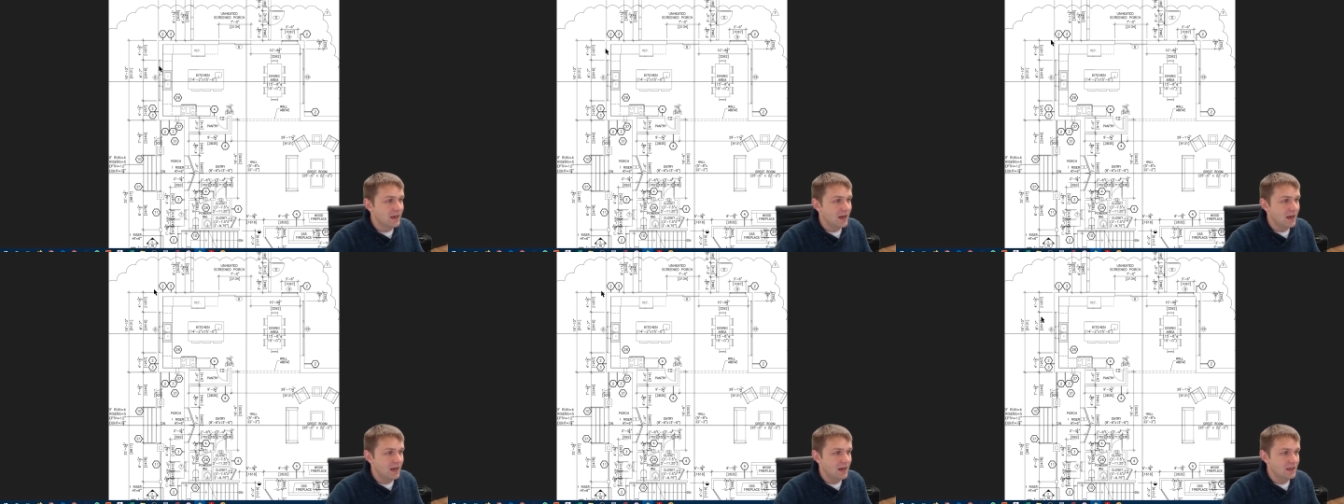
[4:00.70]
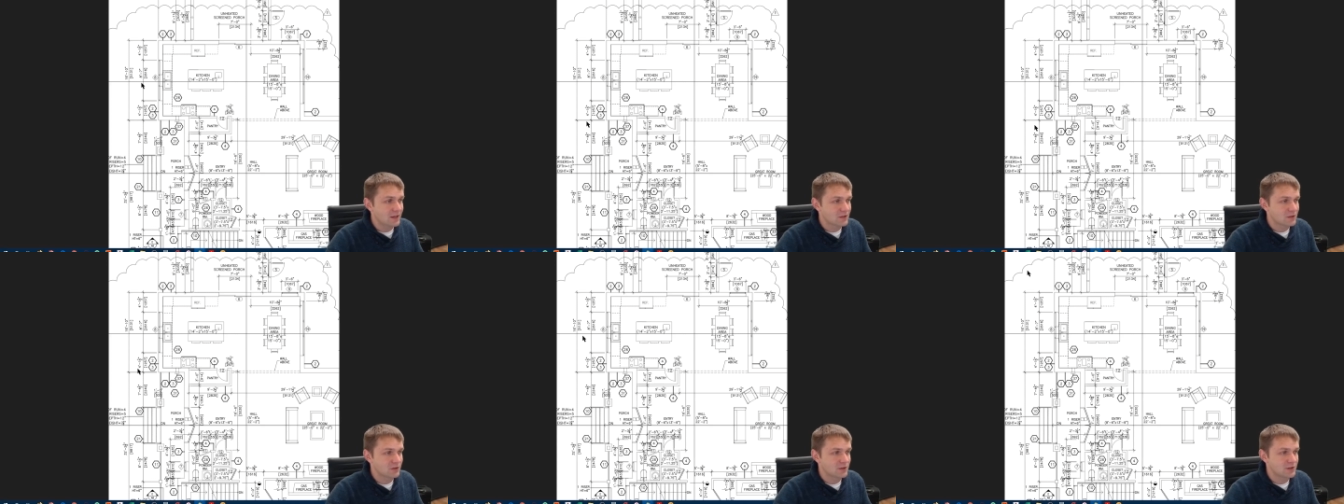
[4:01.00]

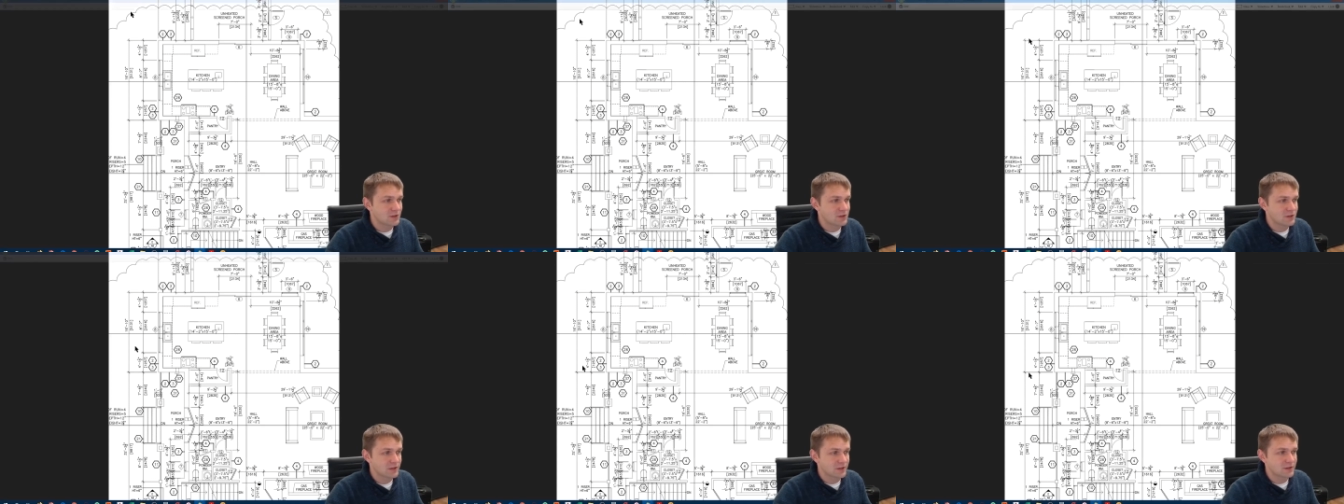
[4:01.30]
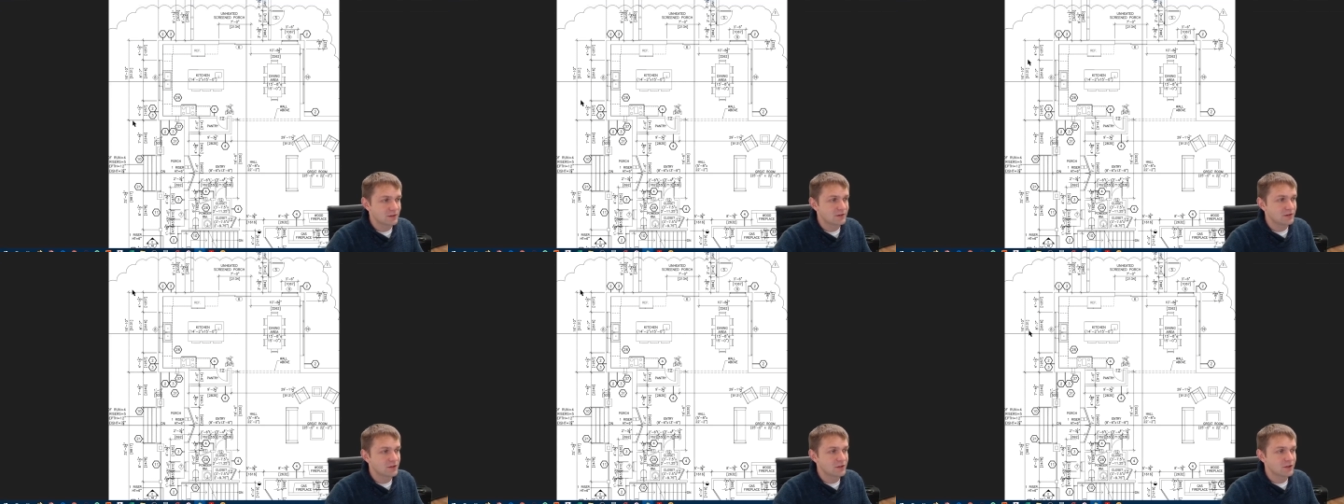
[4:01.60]
So there's
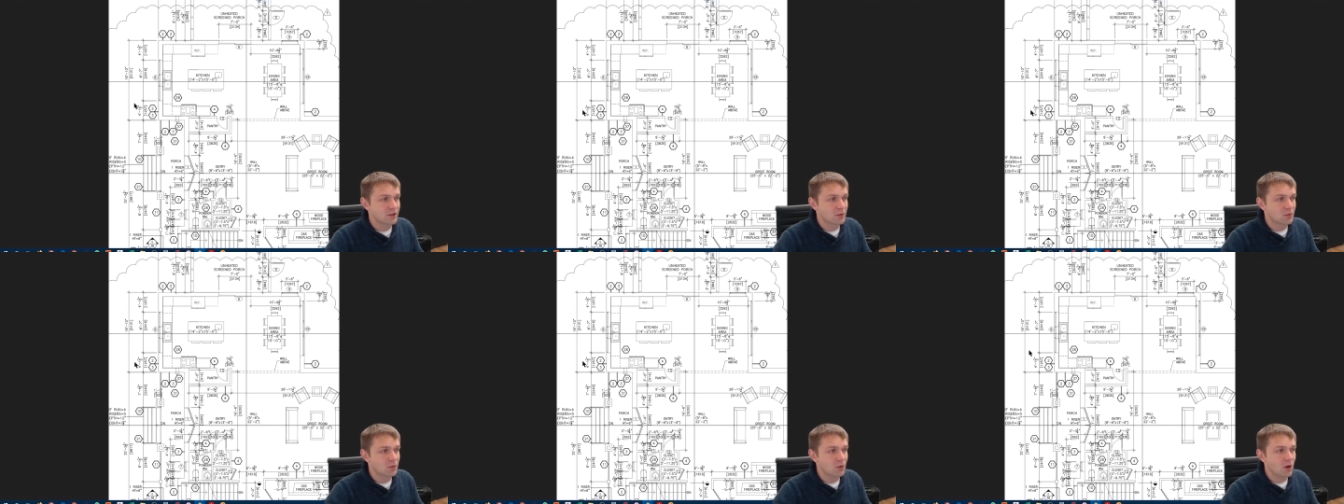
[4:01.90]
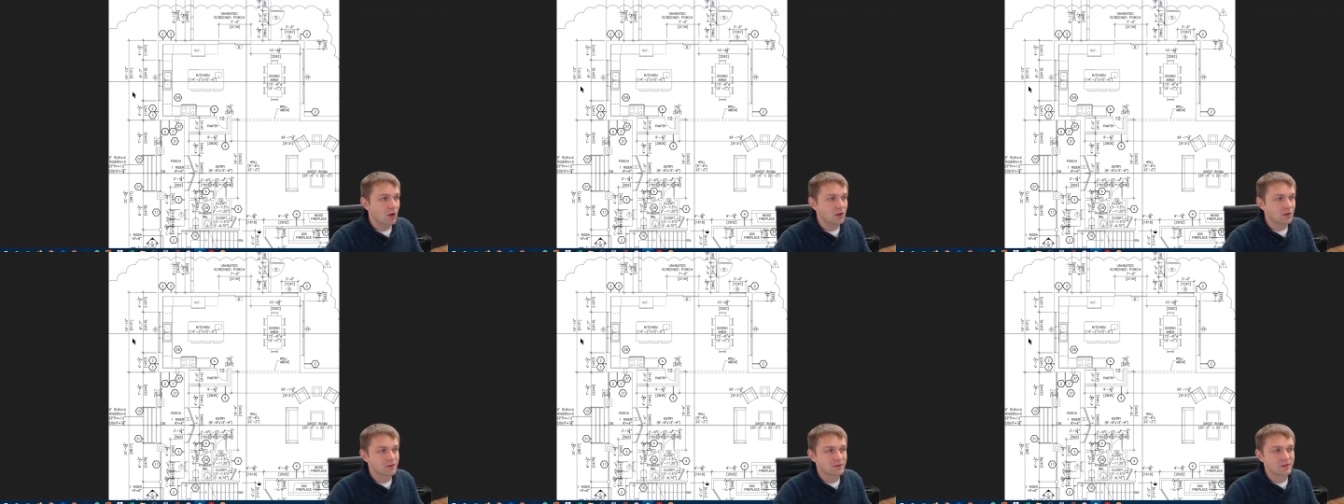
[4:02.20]
exterior
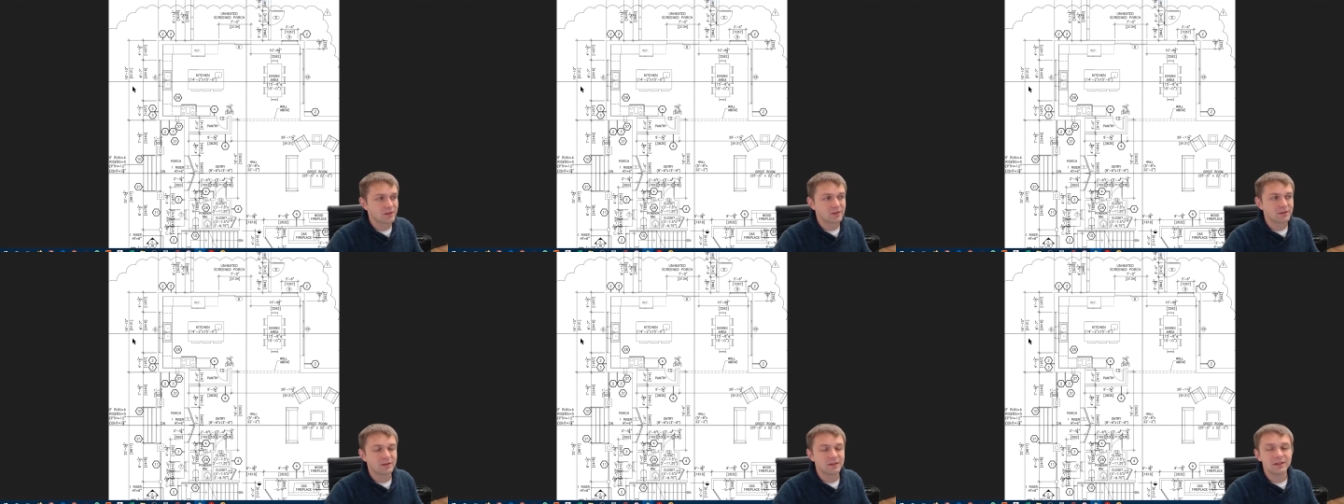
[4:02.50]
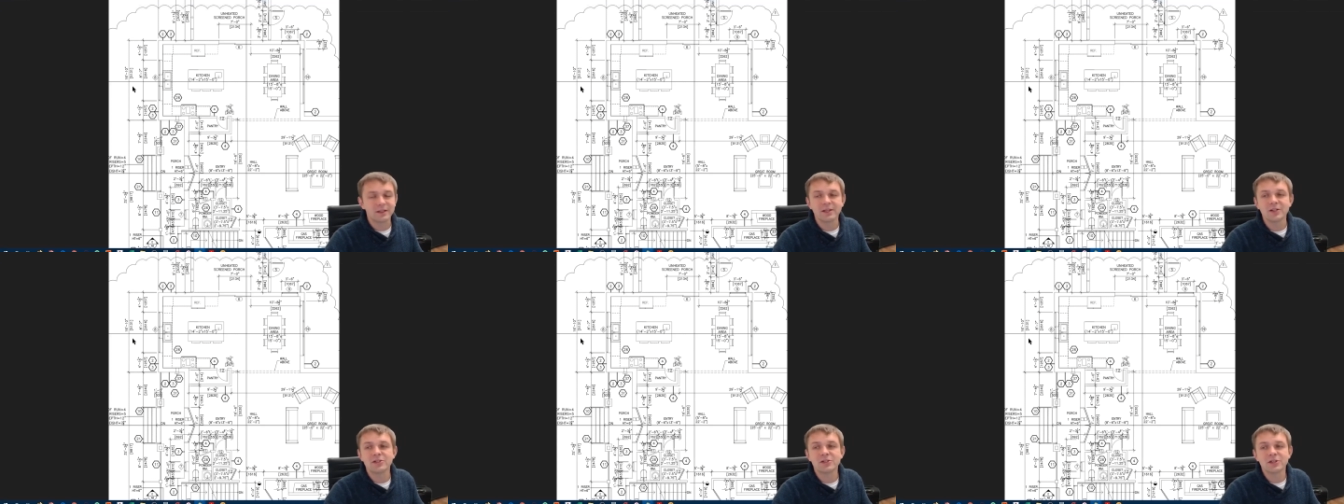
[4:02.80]
wall 16
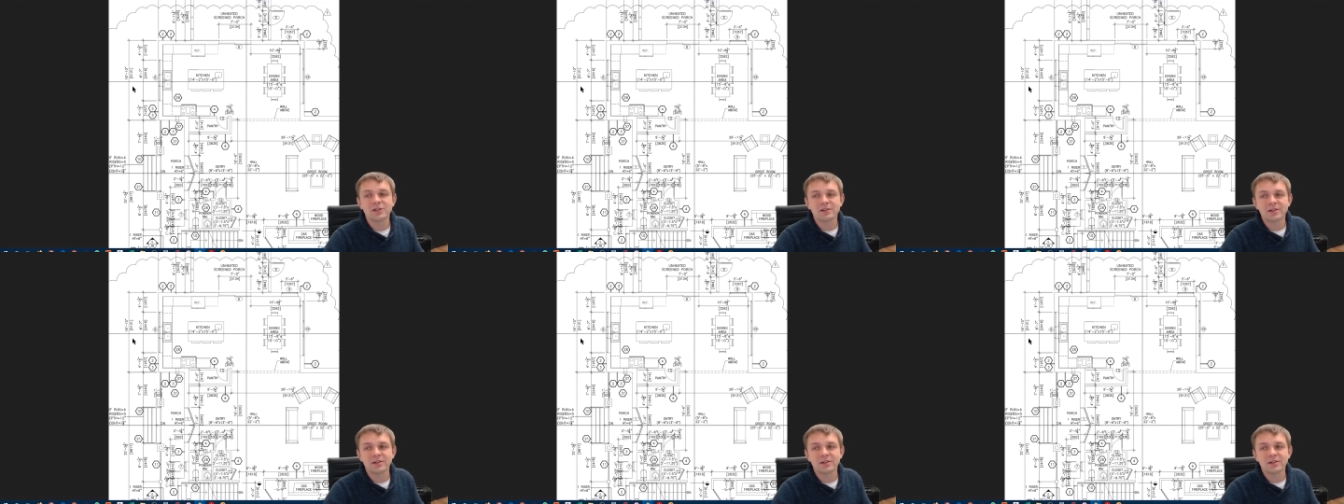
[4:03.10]
inches,